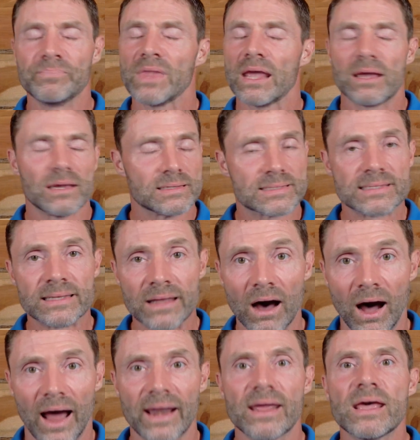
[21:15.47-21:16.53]
It's
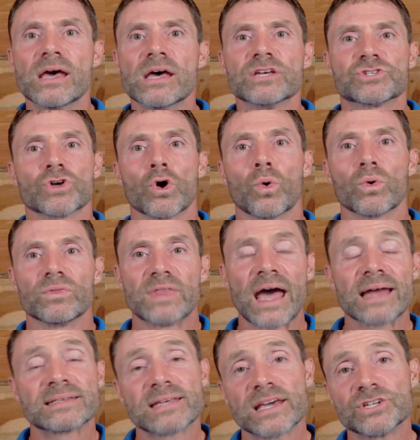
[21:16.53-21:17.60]
not. So that
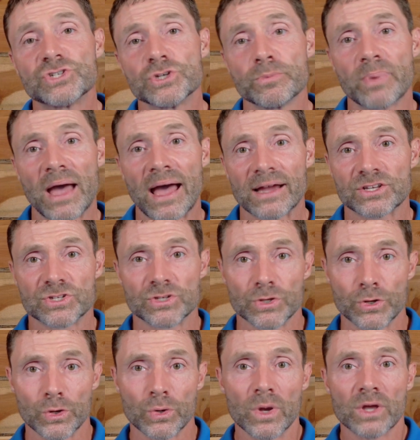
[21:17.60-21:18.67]
takes you back
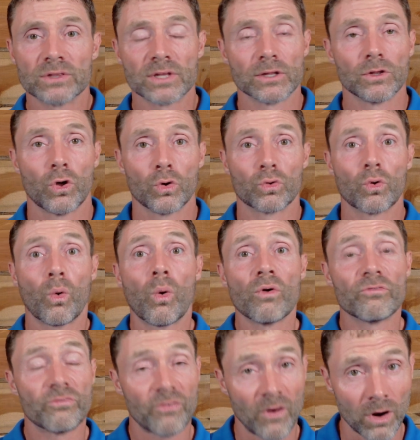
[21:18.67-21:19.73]
to the local
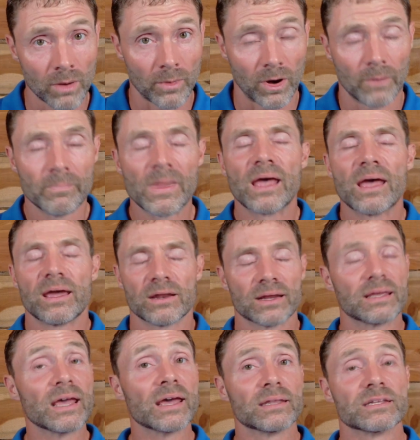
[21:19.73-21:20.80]
farmer. And
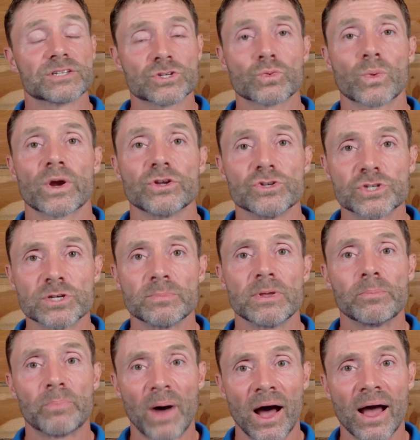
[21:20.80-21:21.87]
again, this is where you should be
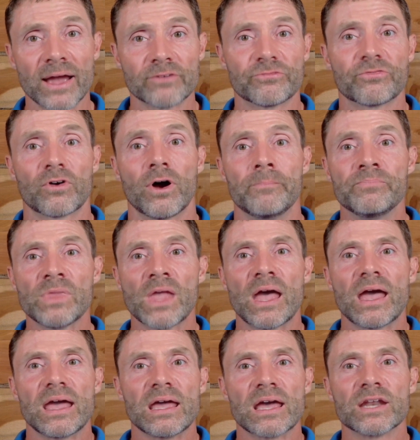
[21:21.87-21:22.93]
buying from.
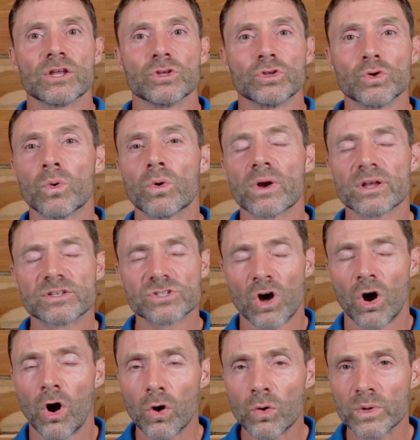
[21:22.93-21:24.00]
And you want to
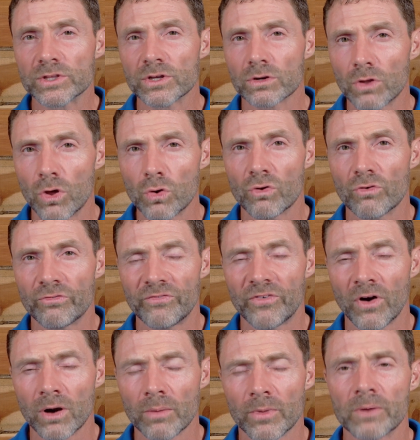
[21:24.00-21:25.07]
talk with your local
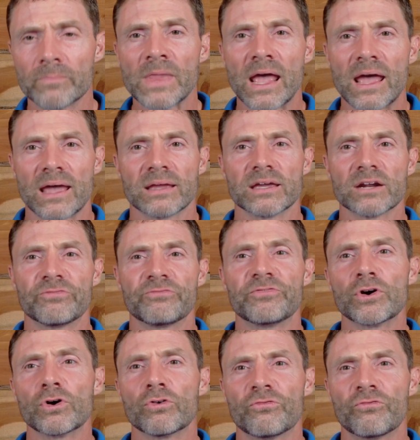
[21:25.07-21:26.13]
farmer and get a
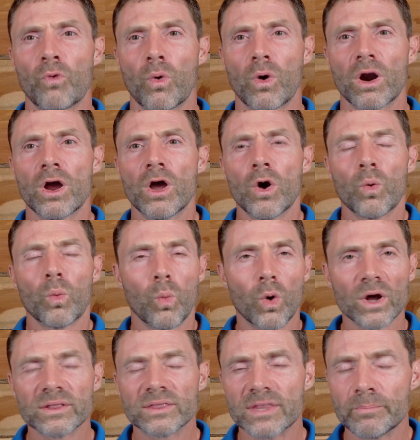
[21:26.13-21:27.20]
feel for
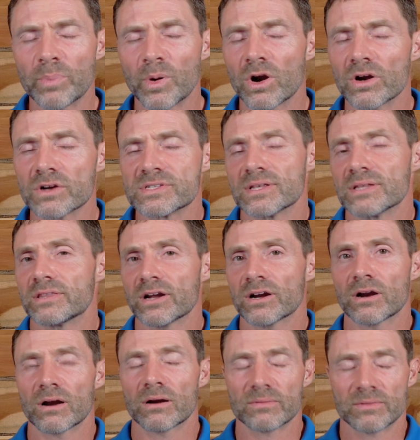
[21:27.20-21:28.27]
what the birds that
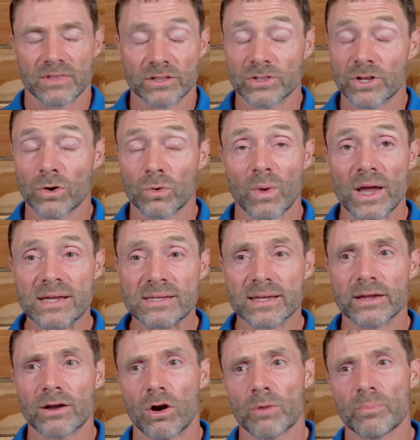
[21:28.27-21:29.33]
they're
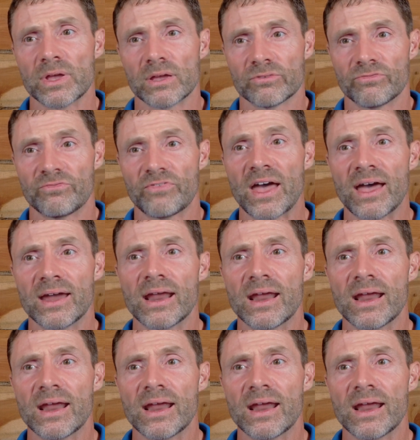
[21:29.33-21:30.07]
raising are being fed.